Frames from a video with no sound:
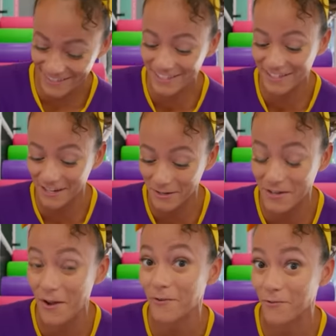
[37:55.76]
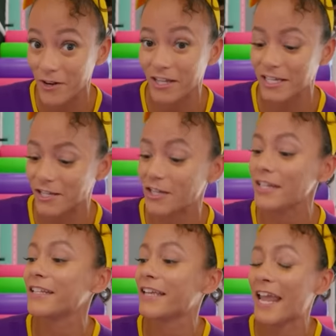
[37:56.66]
this is gonna be a really good
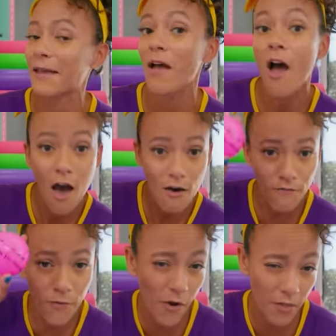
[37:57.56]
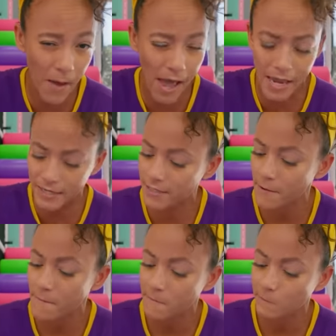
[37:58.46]
game for the mind.
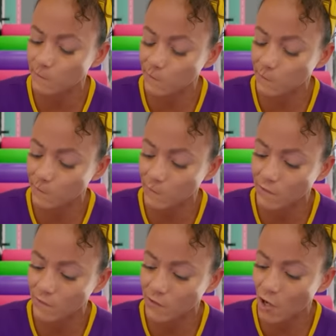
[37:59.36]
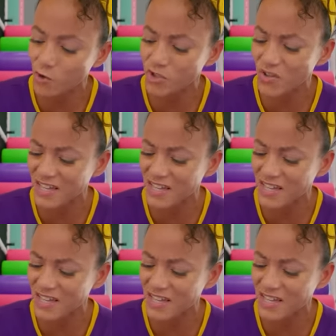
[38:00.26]
Hmm, go to the